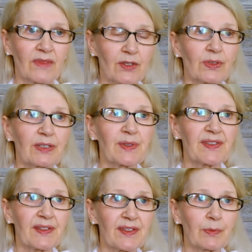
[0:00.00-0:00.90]
So there
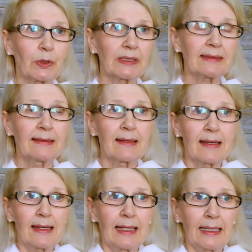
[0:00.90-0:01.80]
is this one.
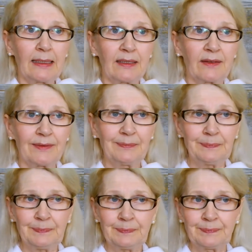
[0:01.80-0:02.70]
Uh,
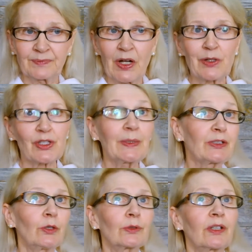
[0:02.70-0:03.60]
also, I
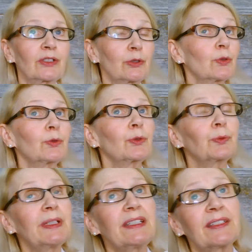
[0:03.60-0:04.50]
don't
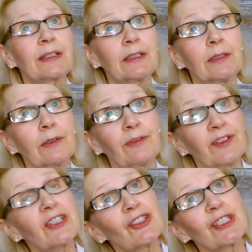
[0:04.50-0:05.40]
read
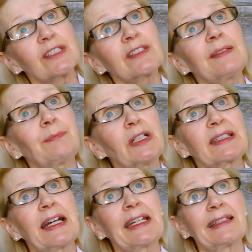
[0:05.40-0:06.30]
fiction, but
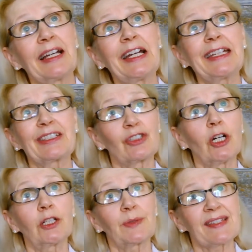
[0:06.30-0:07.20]
I like
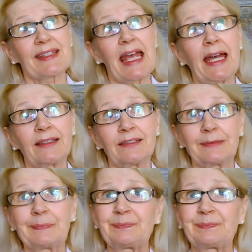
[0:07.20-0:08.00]
Dolores Cannon.